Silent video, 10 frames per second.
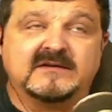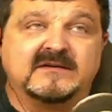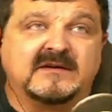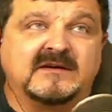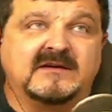
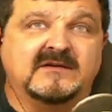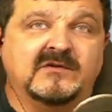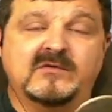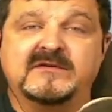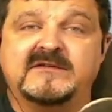the
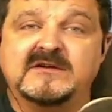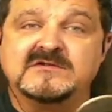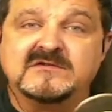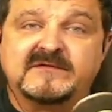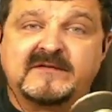newest
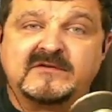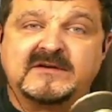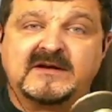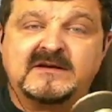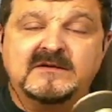things you've ever
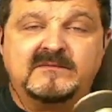done,